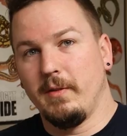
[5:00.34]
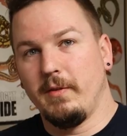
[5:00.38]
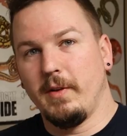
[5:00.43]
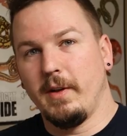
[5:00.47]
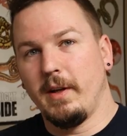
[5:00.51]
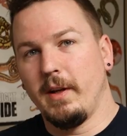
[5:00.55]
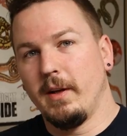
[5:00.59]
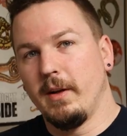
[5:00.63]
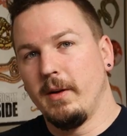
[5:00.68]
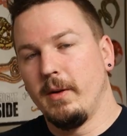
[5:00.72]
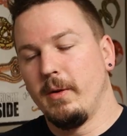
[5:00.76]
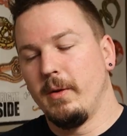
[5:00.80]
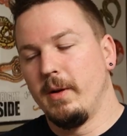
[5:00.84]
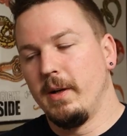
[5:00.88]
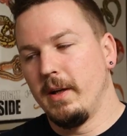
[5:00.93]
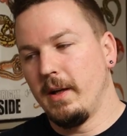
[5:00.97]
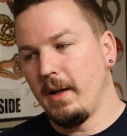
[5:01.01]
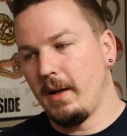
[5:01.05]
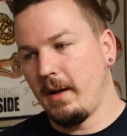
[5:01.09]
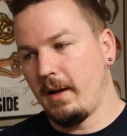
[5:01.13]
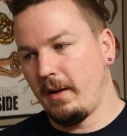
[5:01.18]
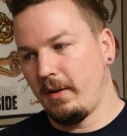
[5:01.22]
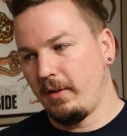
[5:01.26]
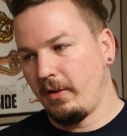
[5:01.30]
the video
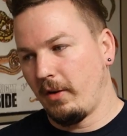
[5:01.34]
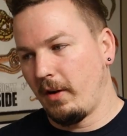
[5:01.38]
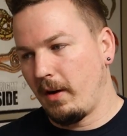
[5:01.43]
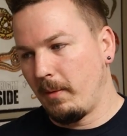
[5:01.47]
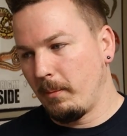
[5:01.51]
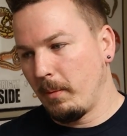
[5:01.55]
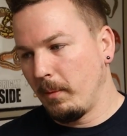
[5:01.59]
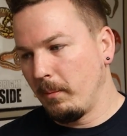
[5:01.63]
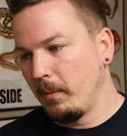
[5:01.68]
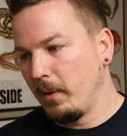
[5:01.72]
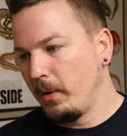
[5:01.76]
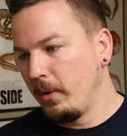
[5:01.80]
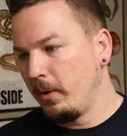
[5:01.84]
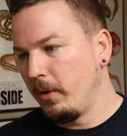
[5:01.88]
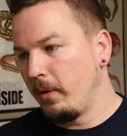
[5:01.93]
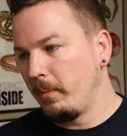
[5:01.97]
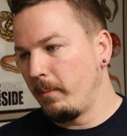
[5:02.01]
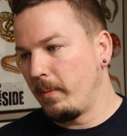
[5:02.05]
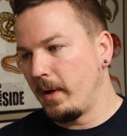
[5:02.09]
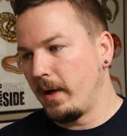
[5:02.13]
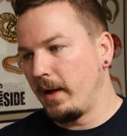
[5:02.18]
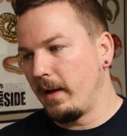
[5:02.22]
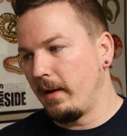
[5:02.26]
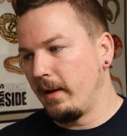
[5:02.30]
in a somber
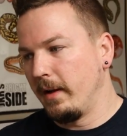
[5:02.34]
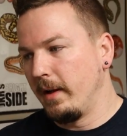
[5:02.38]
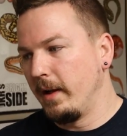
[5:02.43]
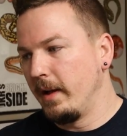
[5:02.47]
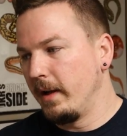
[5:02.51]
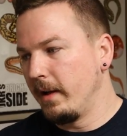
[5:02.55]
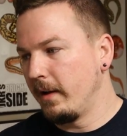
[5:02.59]
mood, but